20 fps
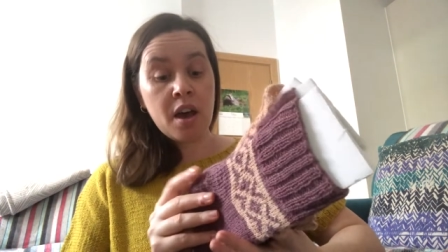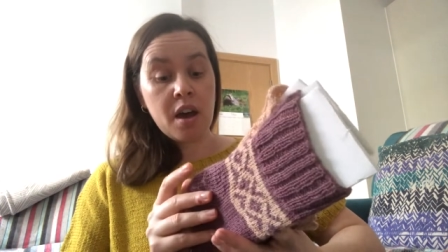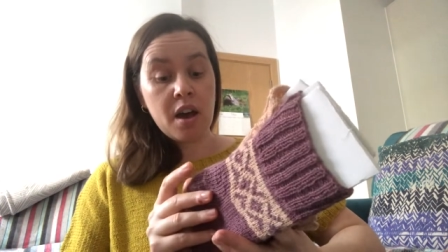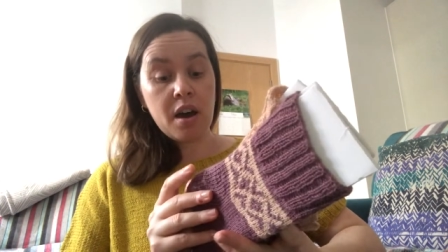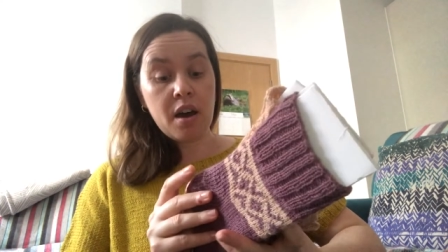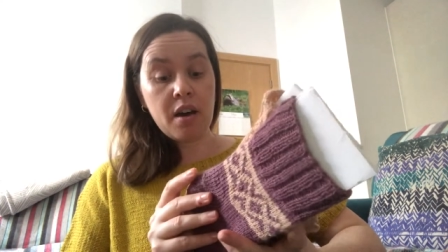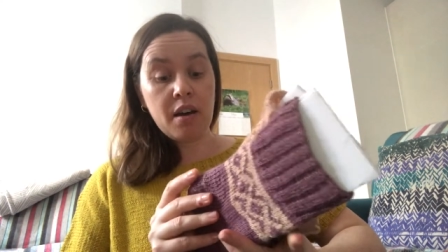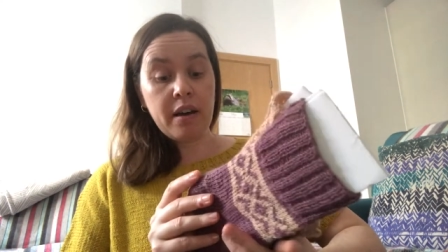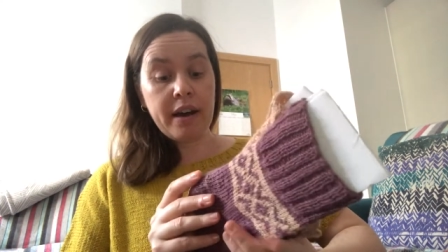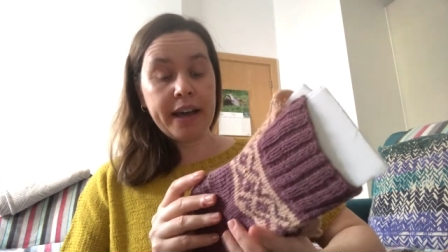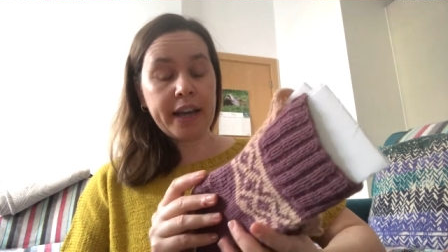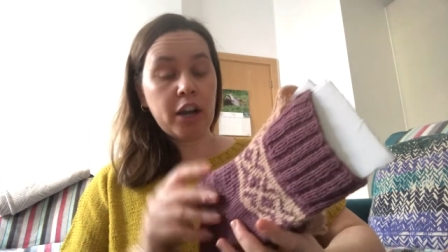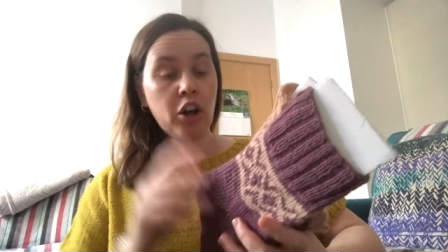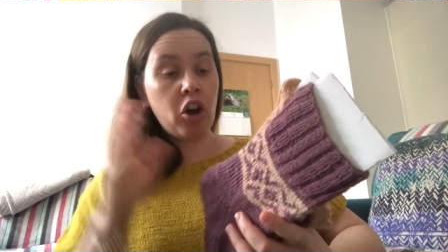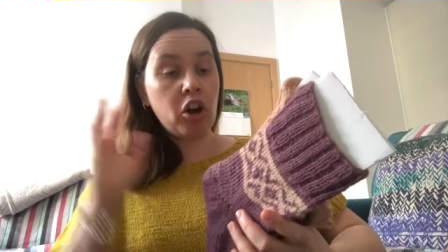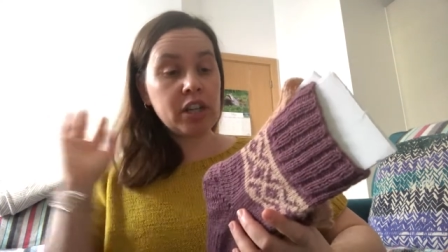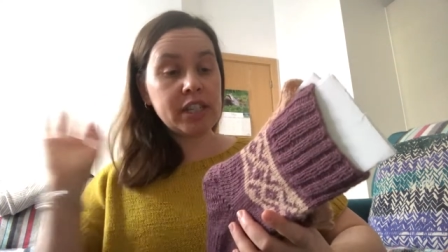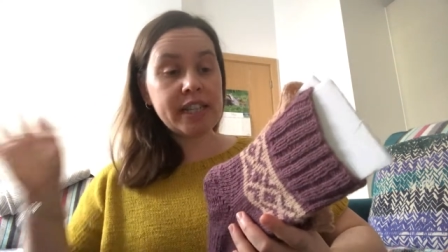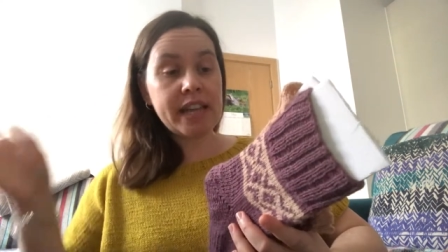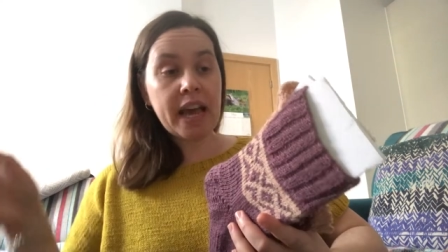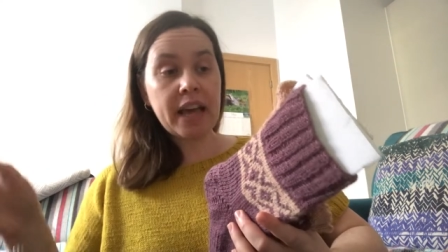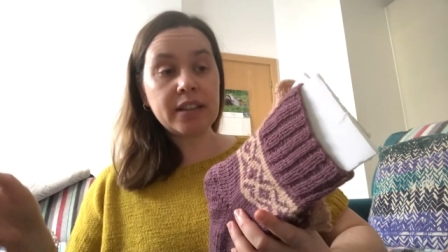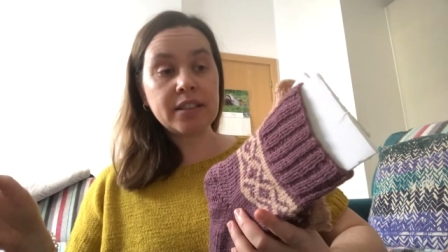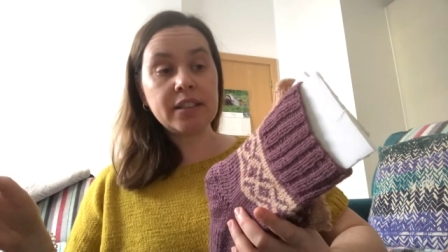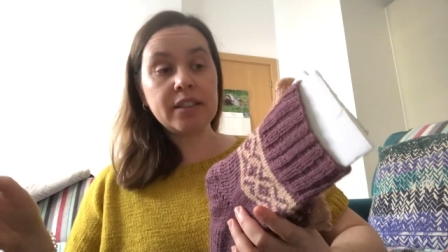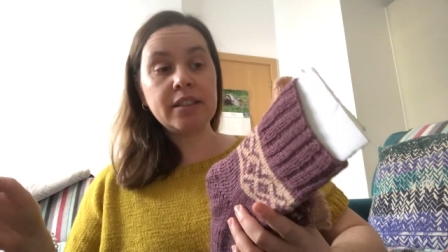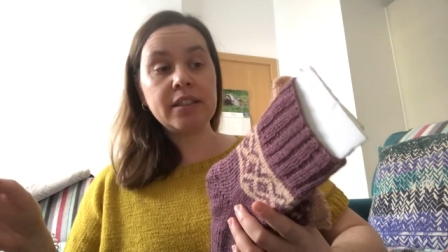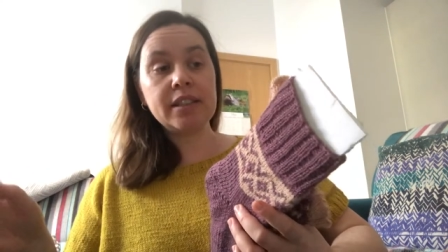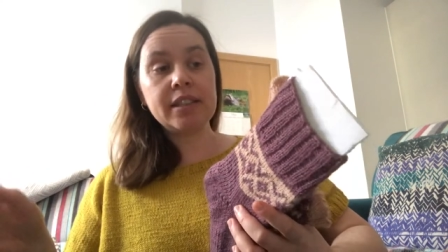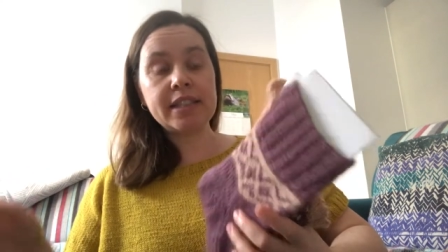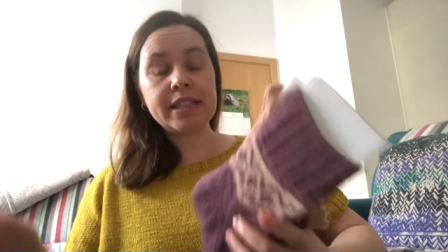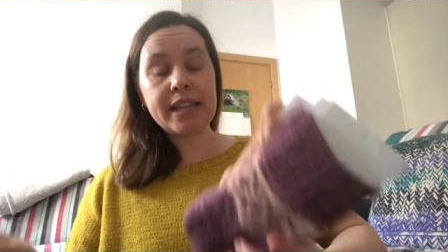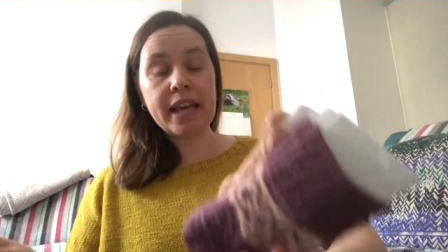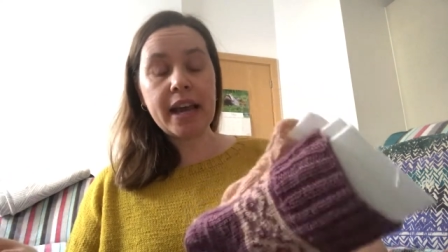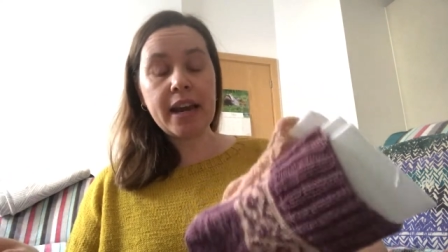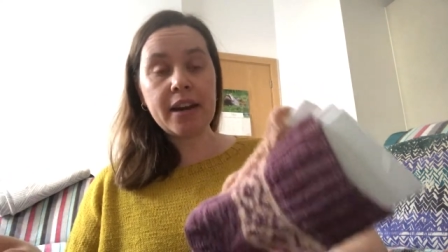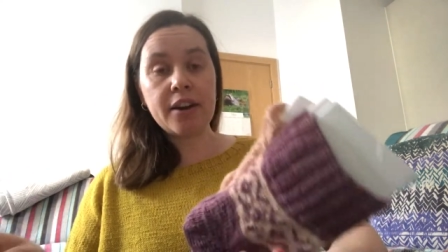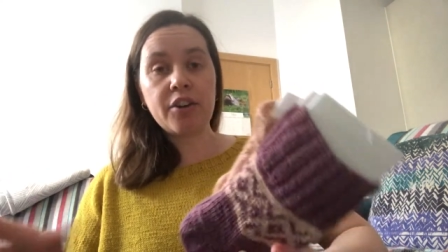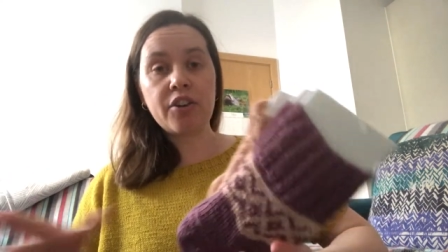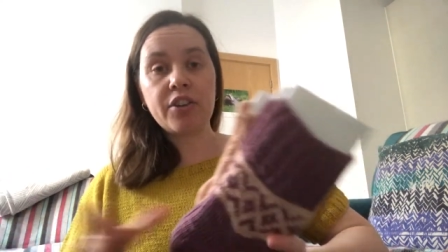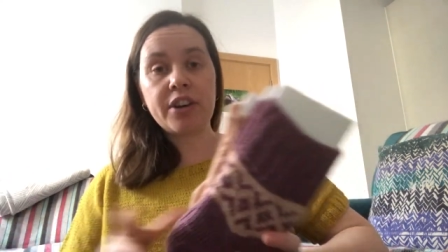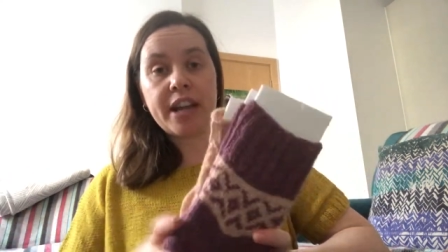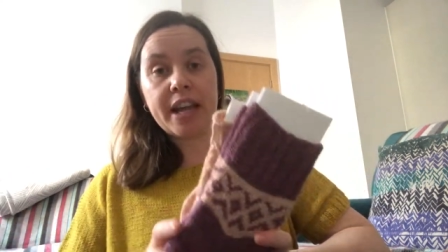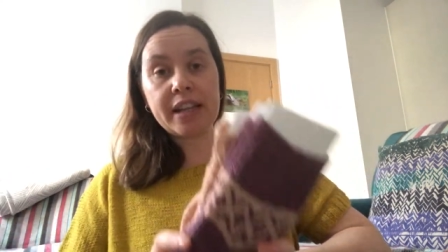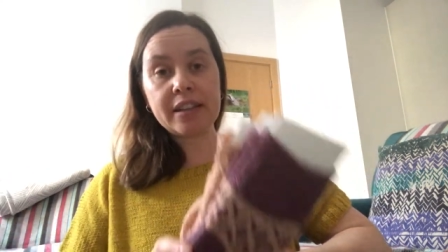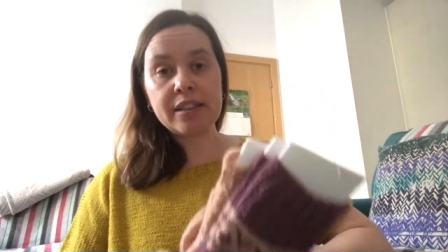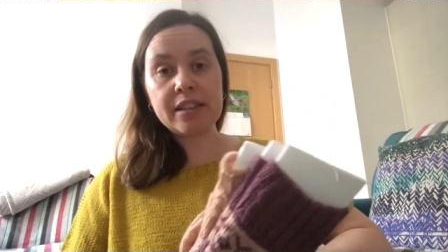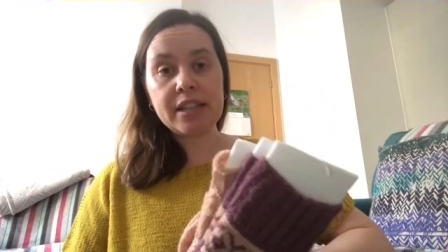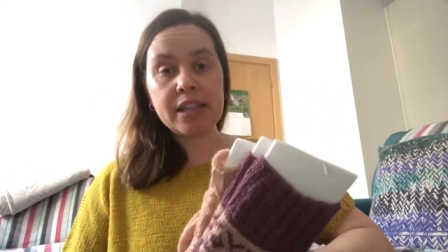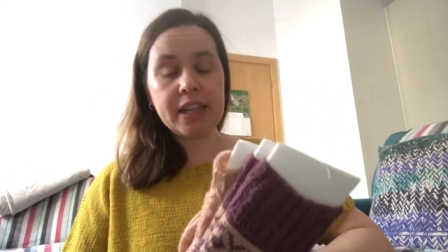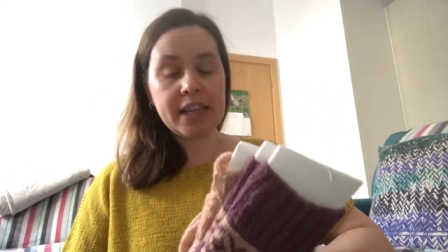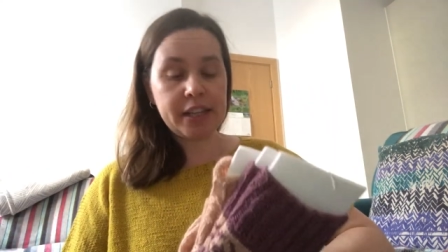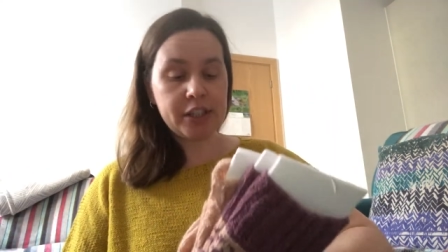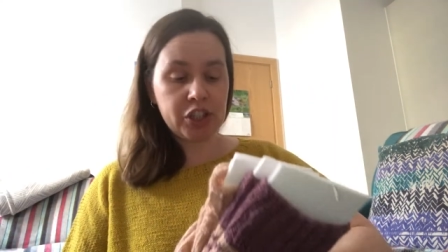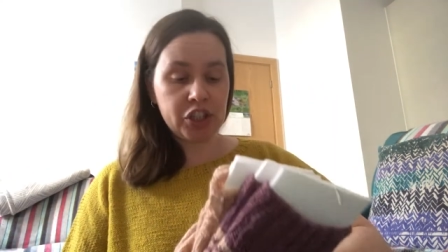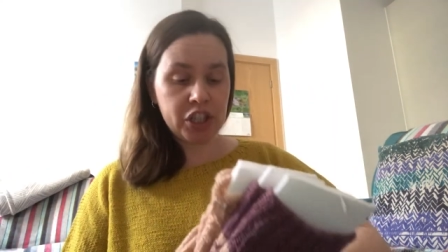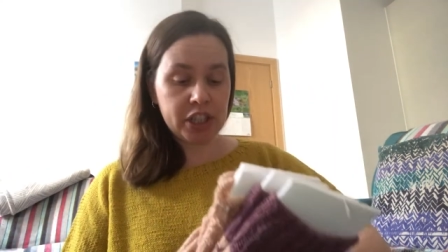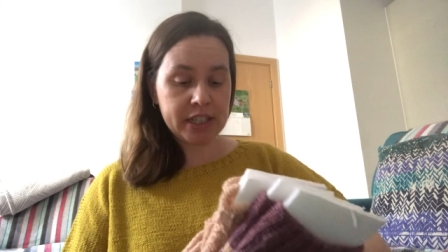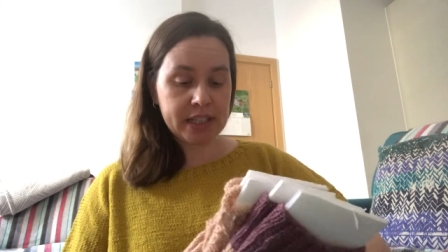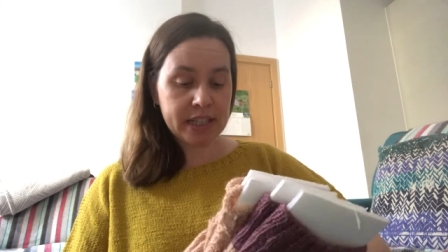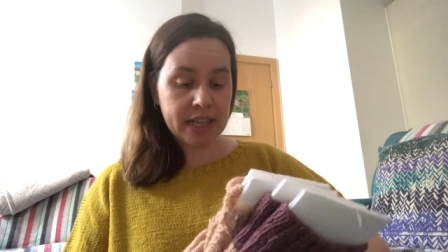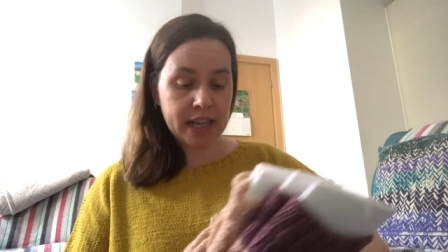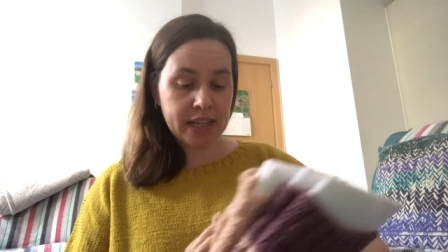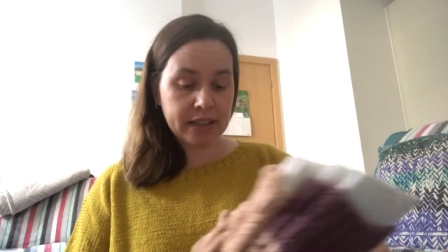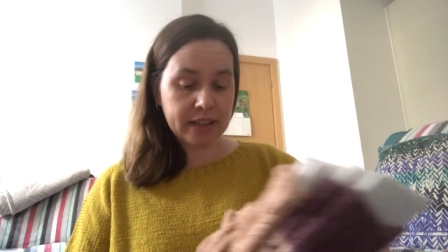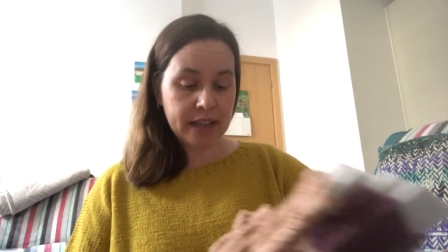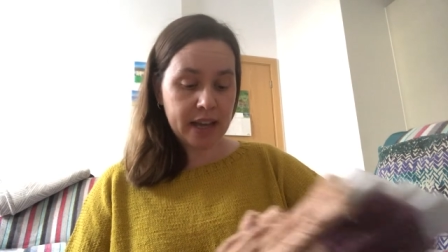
Uh, I contacted the seller on Etsy and she said